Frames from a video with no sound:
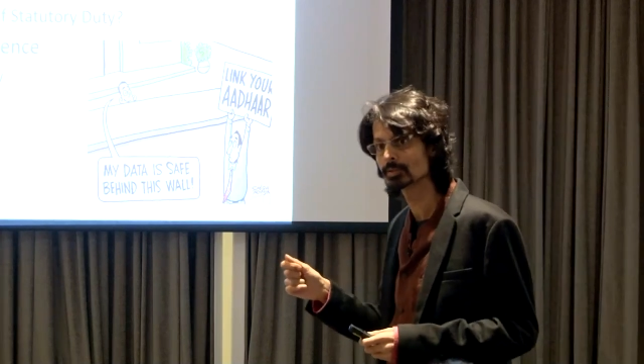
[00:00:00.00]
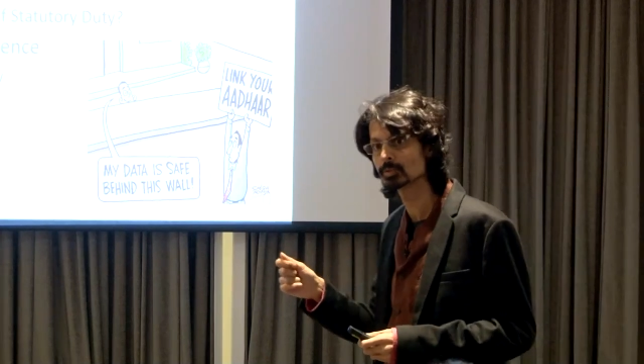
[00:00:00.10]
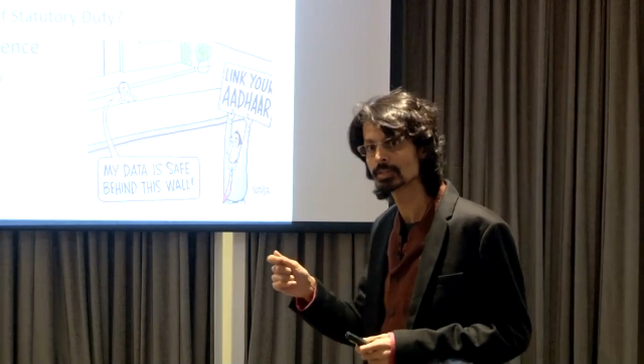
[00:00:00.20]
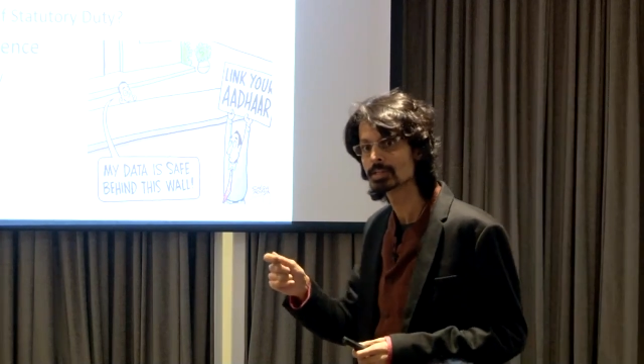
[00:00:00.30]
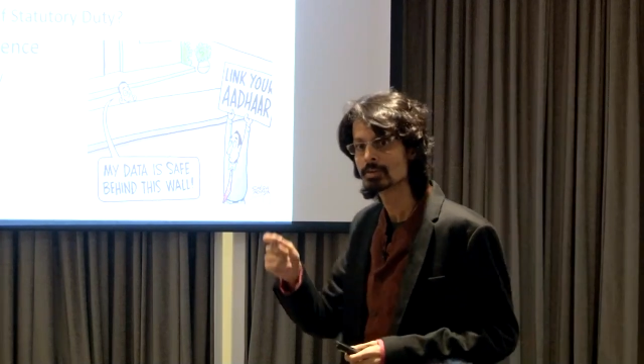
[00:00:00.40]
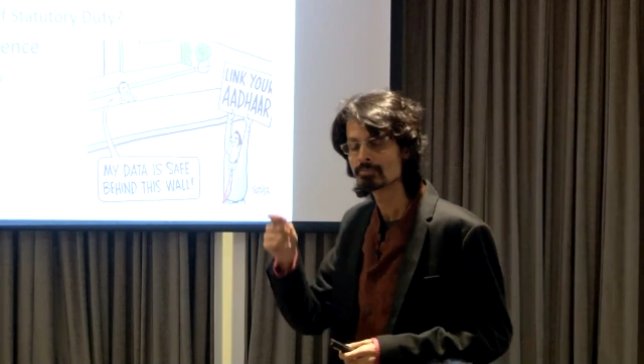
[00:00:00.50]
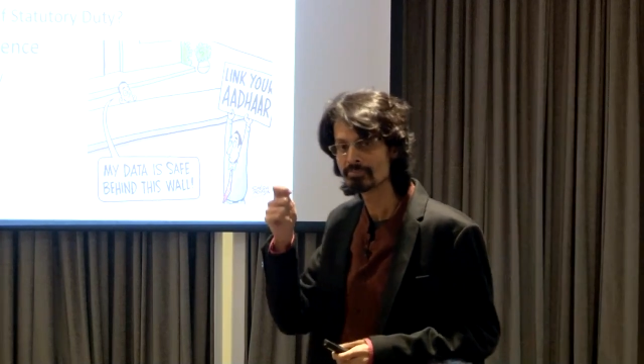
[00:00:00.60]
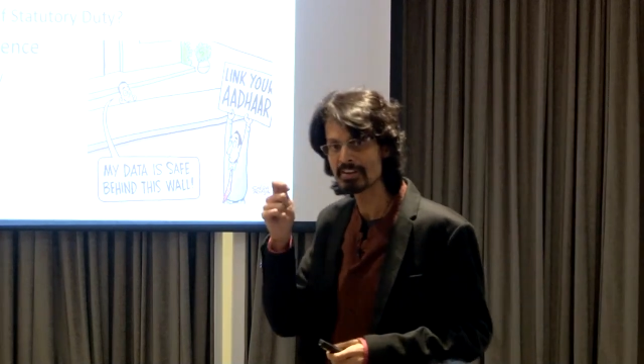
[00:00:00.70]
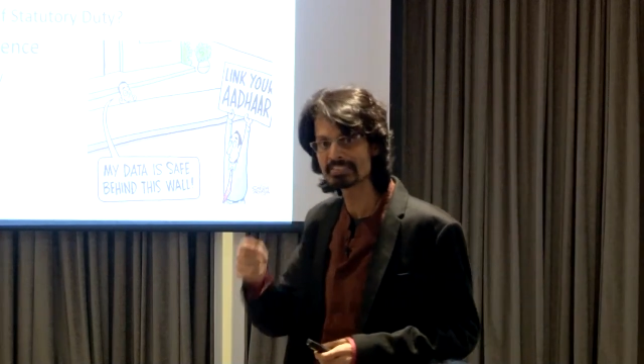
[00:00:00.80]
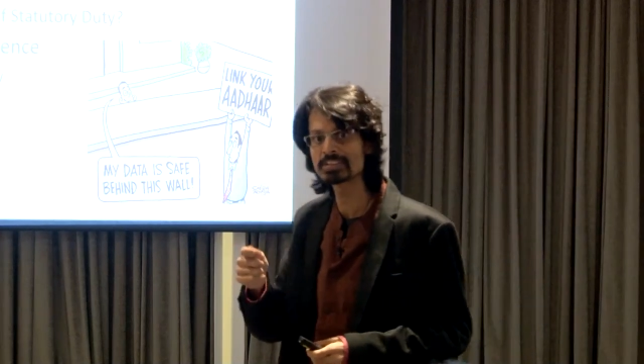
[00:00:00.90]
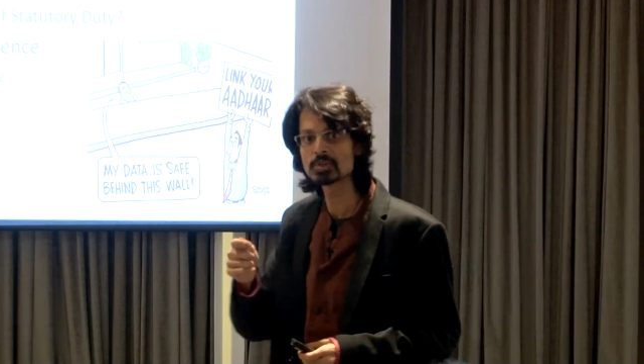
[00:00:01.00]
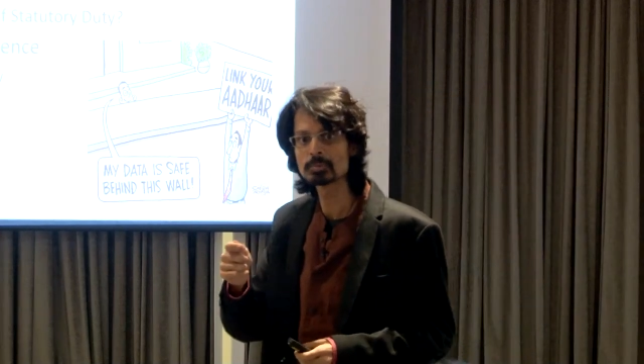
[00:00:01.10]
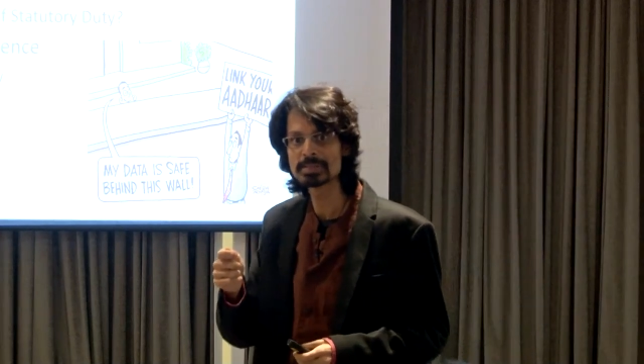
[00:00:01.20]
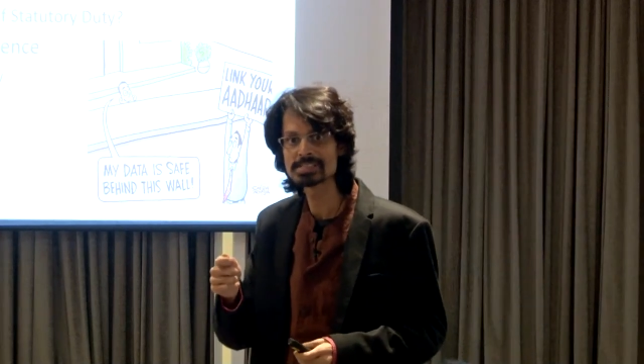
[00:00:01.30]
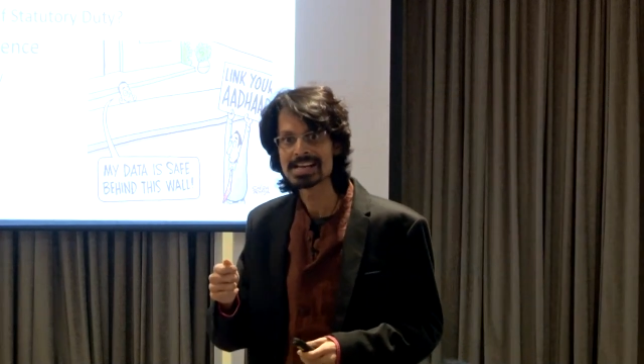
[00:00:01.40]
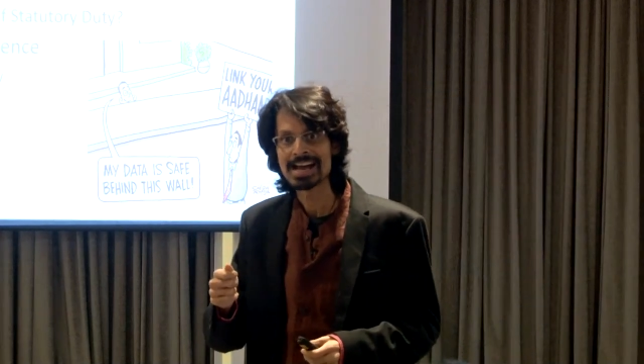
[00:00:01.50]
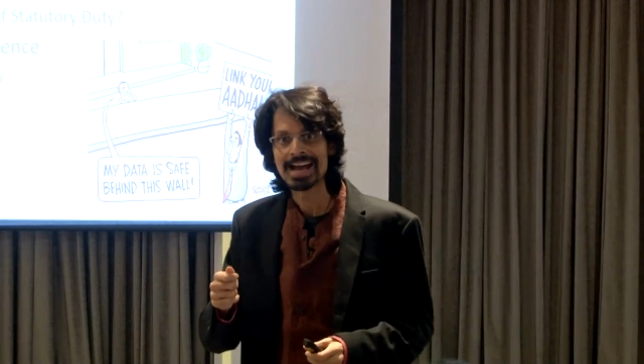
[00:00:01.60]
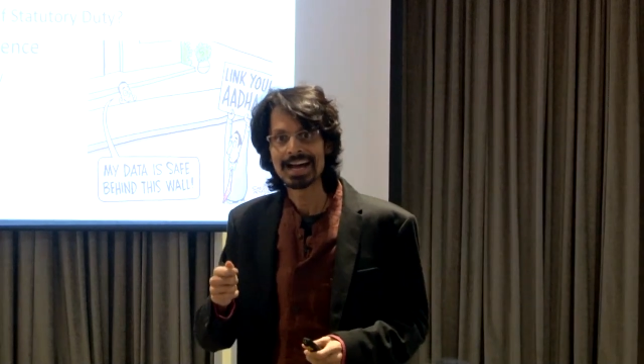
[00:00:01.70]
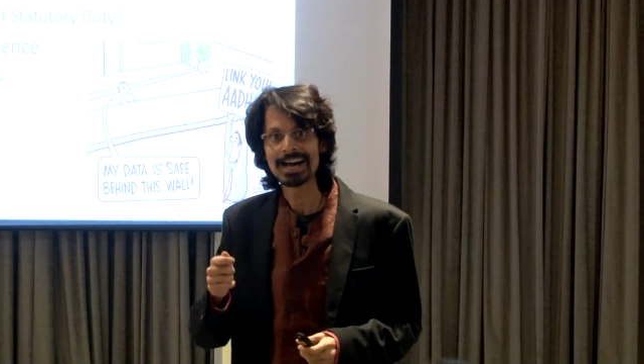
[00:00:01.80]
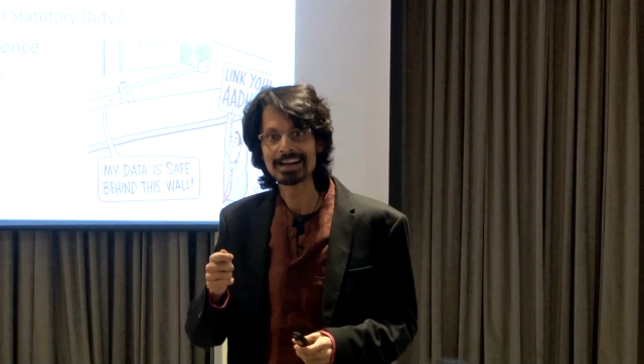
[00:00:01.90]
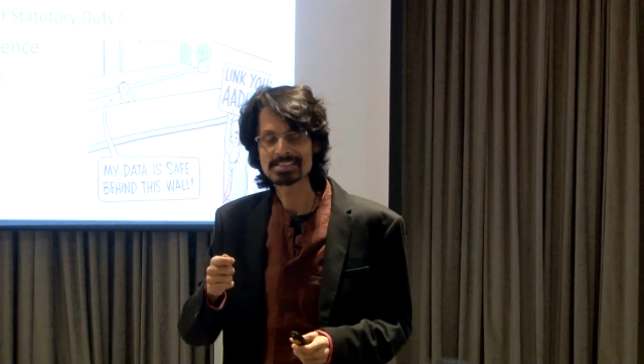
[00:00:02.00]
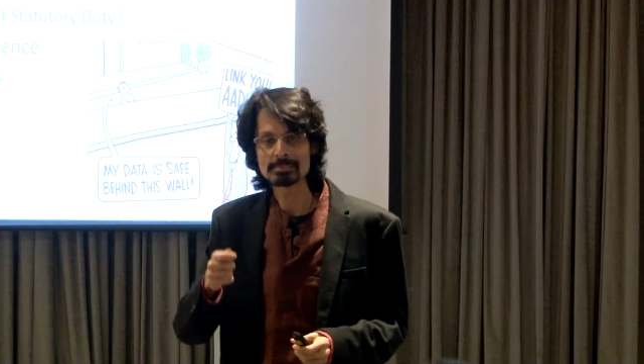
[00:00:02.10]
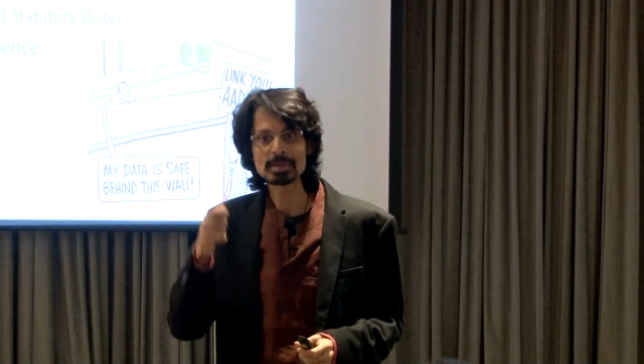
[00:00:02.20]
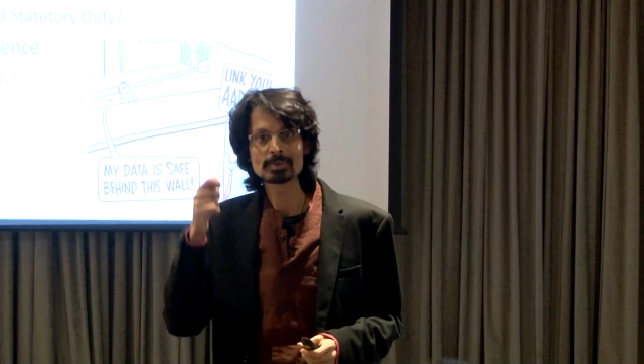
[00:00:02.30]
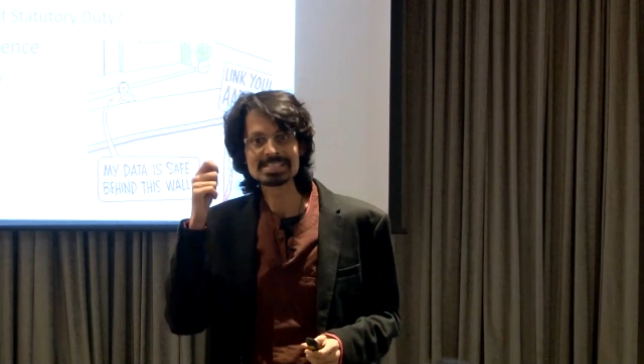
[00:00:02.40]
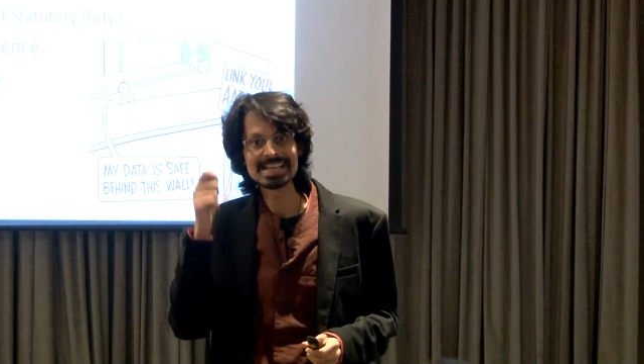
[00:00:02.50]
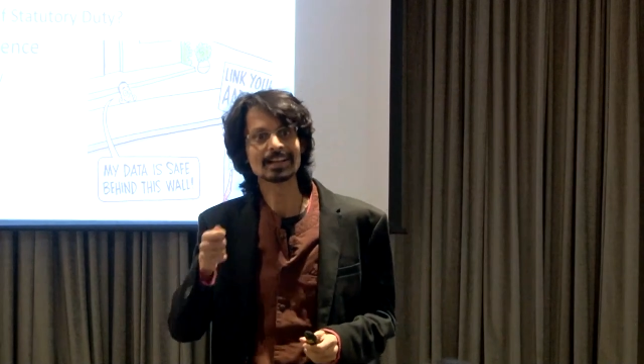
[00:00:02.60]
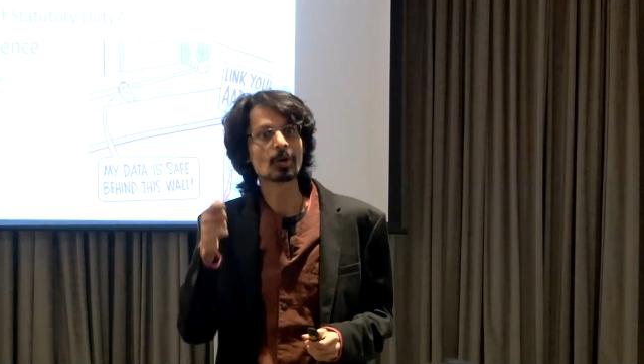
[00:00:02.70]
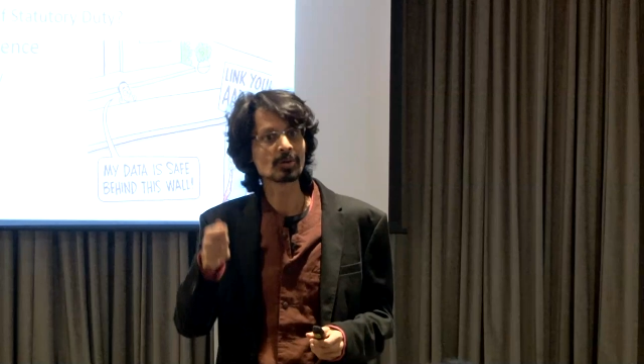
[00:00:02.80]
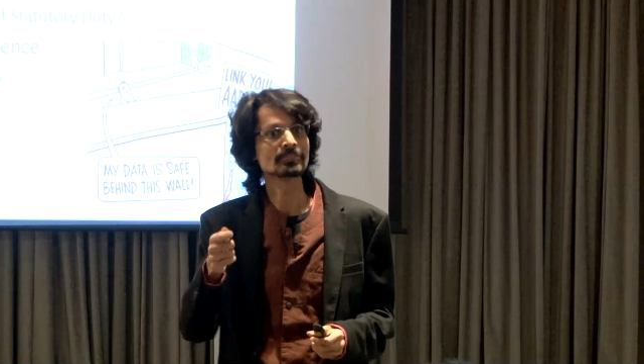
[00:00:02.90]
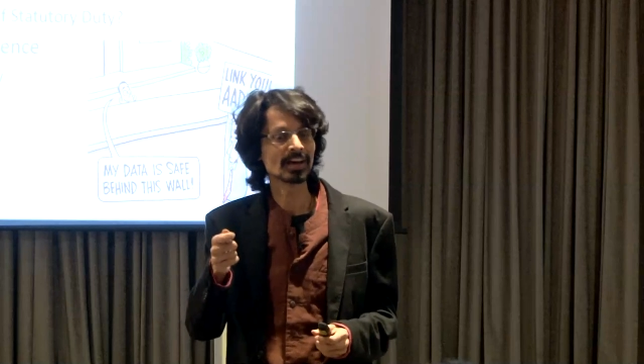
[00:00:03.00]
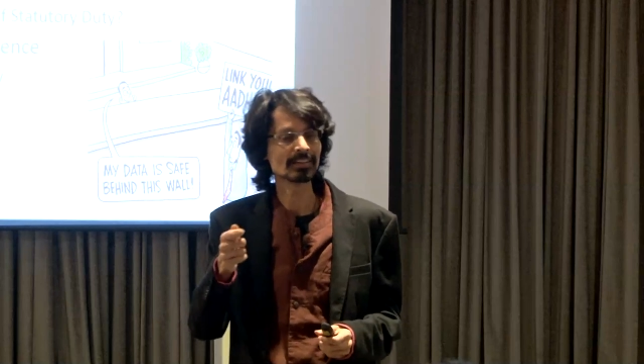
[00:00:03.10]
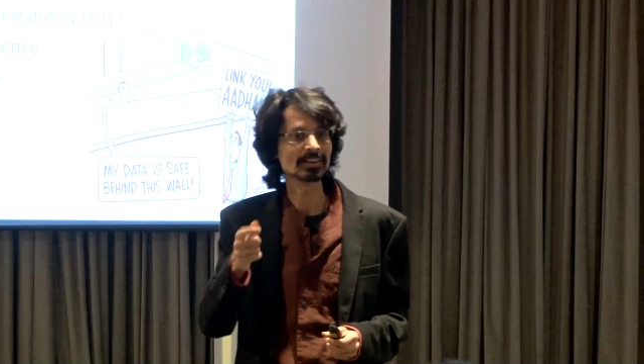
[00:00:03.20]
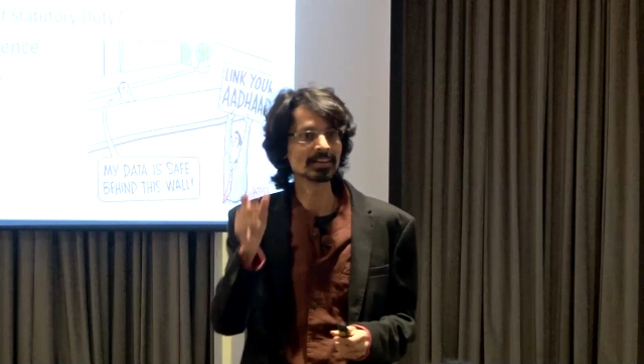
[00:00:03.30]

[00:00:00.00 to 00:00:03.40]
you that for 500 rupees, somebody was selling all of your Aadhaar